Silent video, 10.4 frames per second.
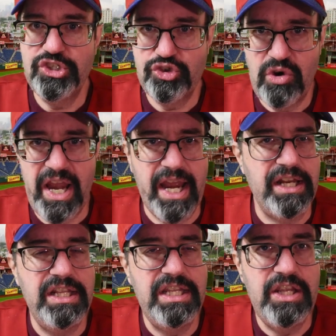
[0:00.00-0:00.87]
a trade
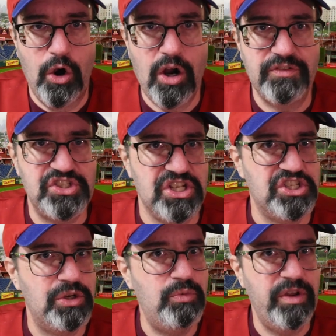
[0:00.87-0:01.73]
in the
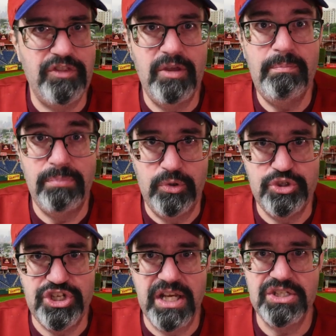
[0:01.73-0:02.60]
offseason with the Blue
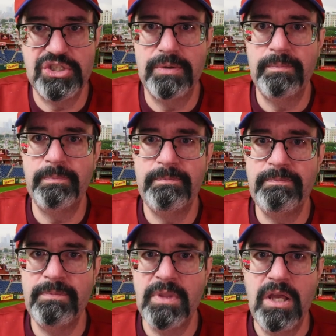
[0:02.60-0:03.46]
Jays.
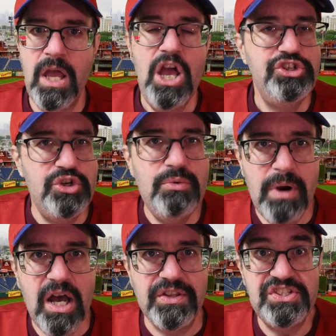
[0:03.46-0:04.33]
2
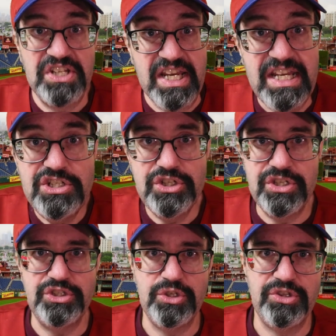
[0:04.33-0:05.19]
months into
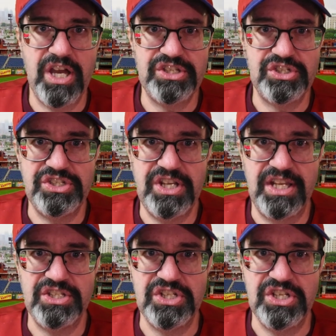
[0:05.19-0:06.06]
the
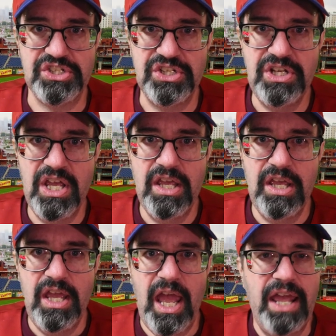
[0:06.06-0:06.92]
2010 season,
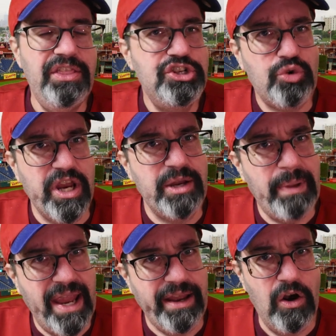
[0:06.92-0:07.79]
and the trade
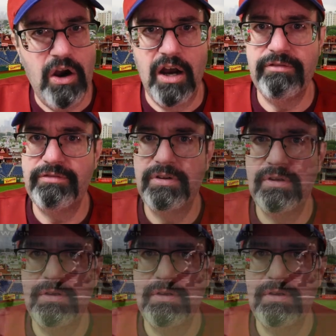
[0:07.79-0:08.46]
paid off.